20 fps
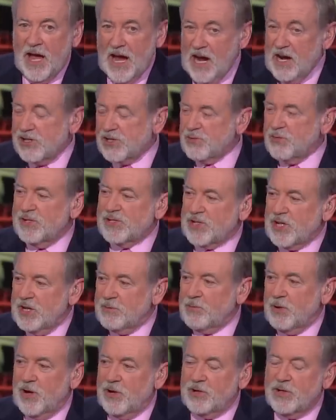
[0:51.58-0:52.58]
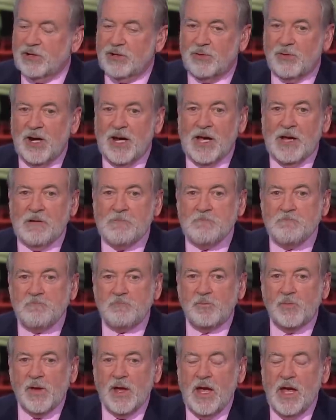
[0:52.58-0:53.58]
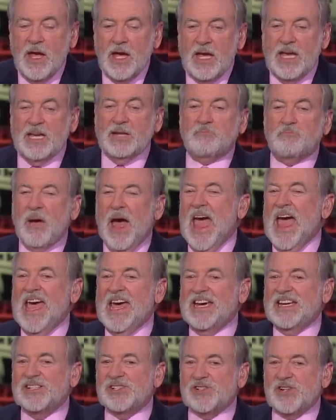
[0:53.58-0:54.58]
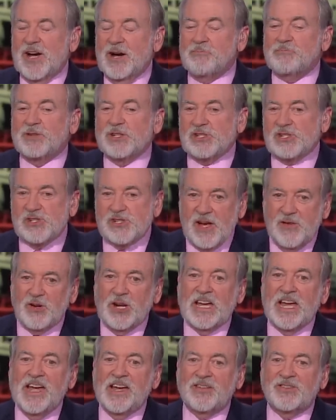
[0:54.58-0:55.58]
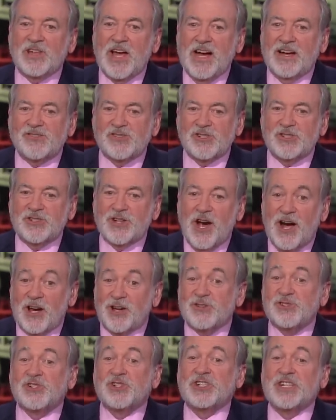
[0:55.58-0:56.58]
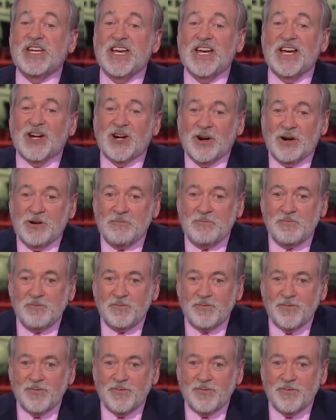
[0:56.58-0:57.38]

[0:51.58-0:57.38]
Here's what's going to blow you away. It pays up to $78,000 a year.